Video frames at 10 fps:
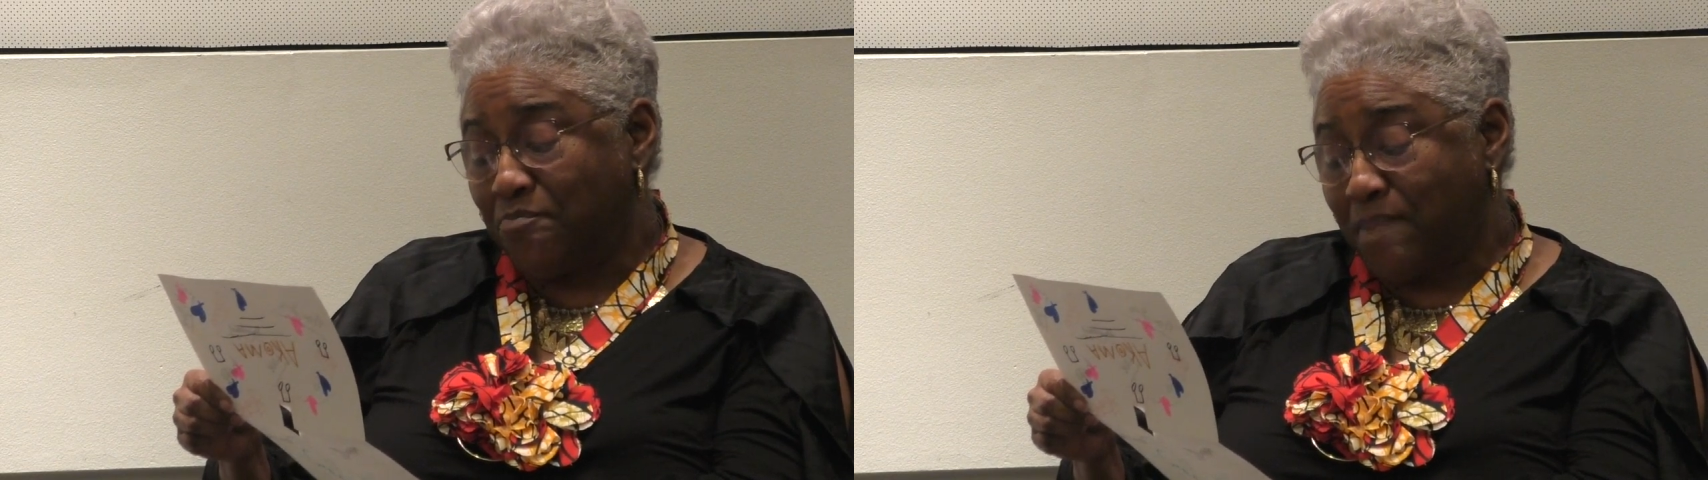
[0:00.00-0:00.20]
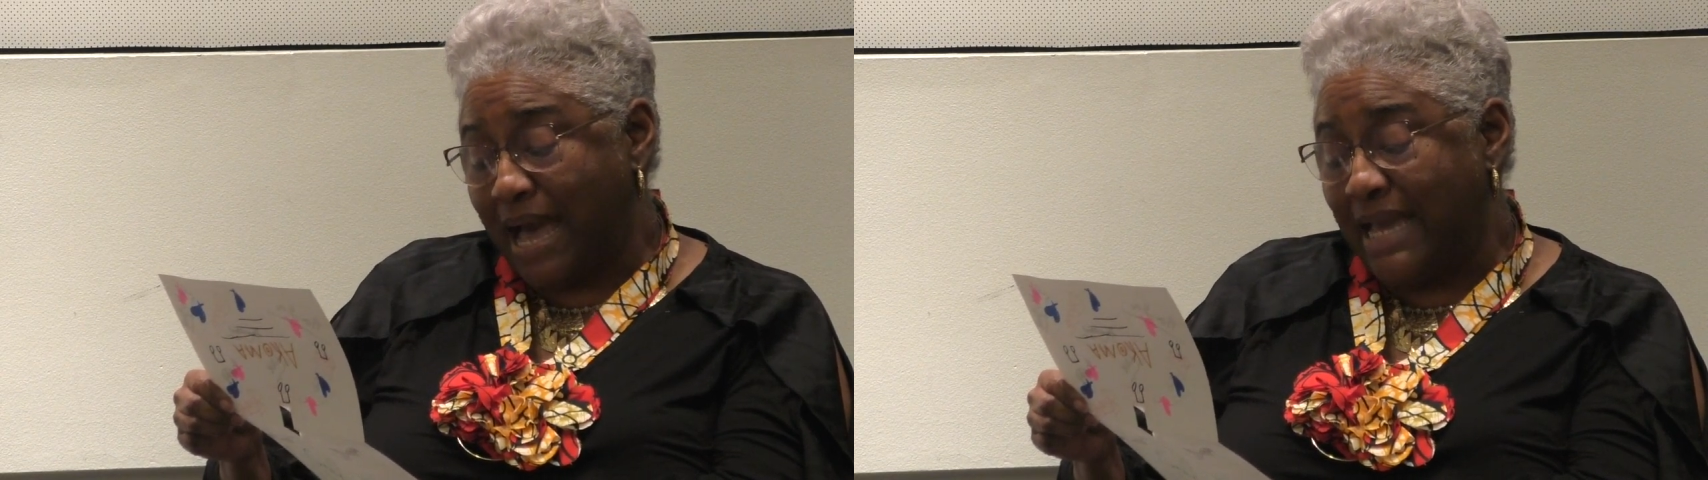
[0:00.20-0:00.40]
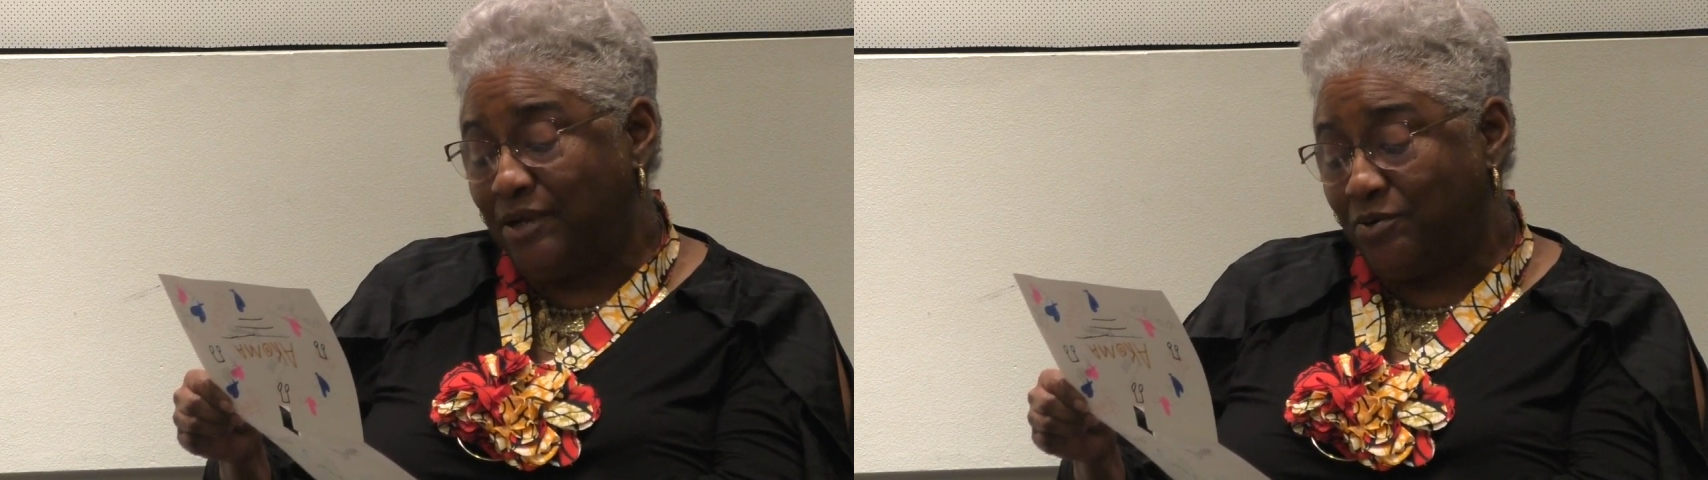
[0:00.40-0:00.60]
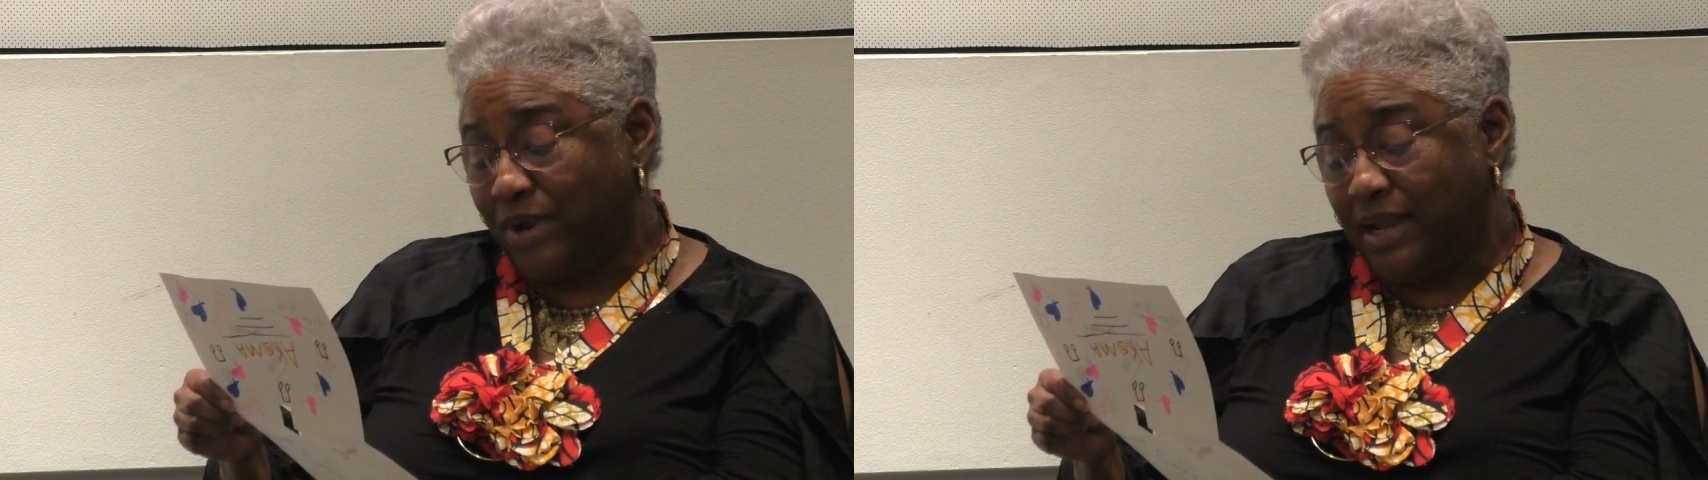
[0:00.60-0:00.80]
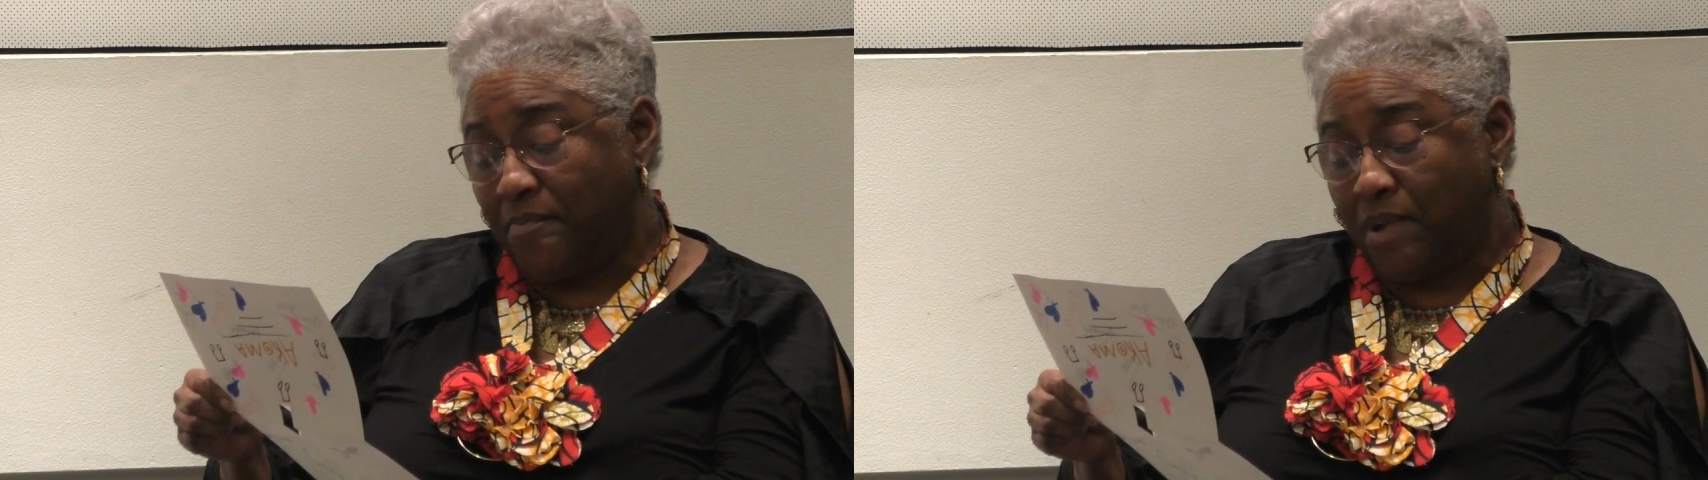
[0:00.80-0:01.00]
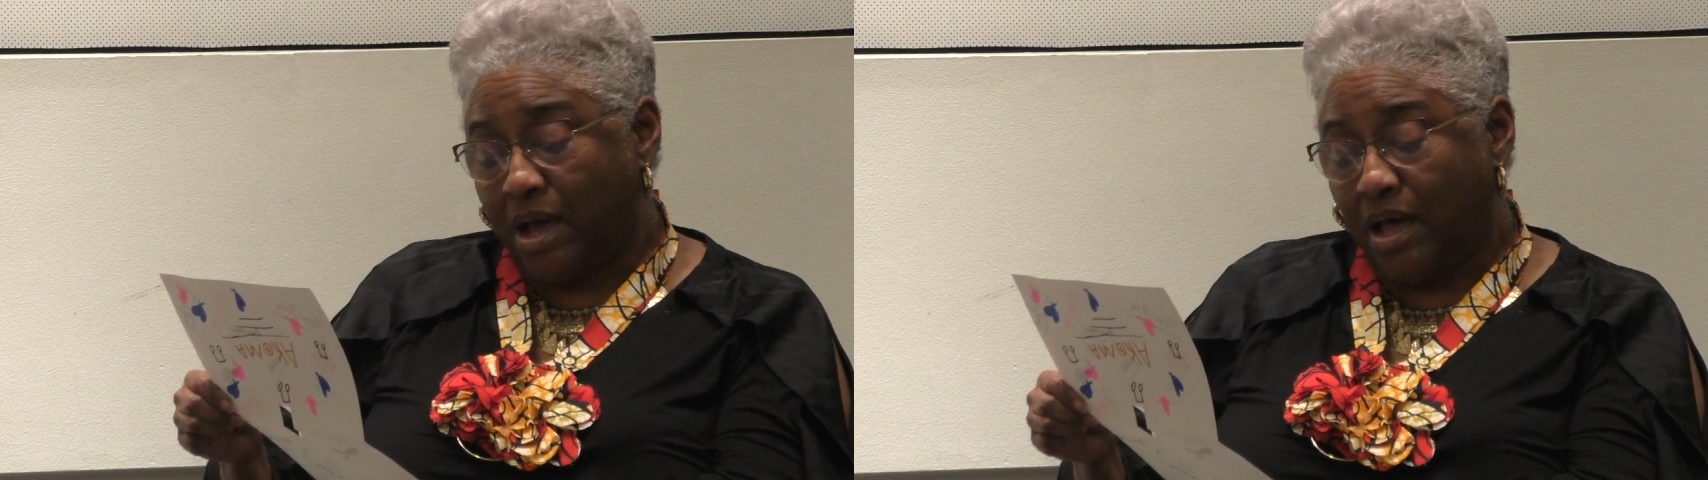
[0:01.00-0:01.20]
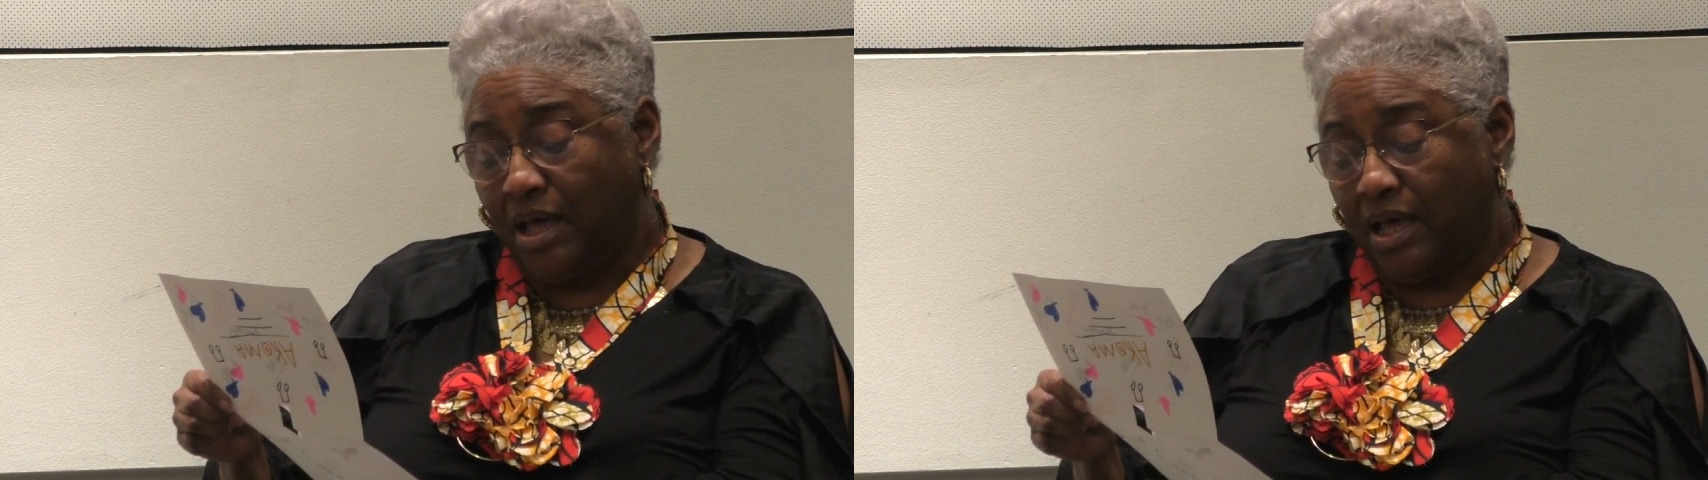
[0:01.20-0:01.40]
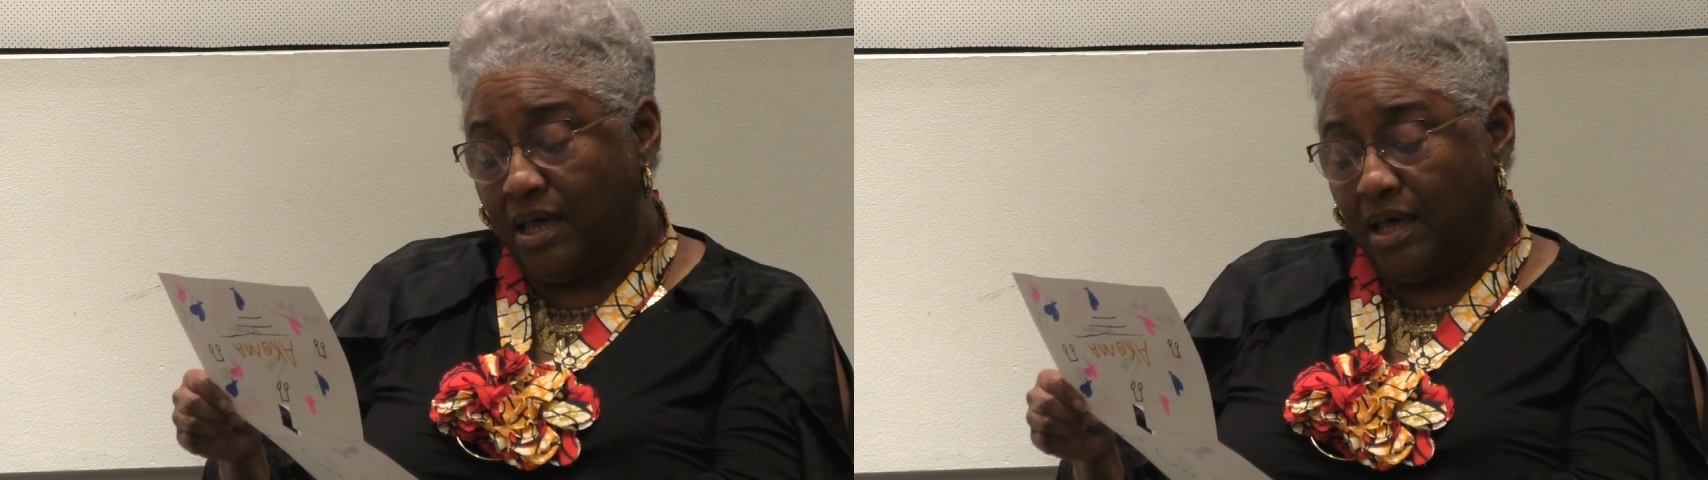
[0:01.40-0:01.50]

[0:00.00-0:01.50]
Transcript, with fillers: my grandma.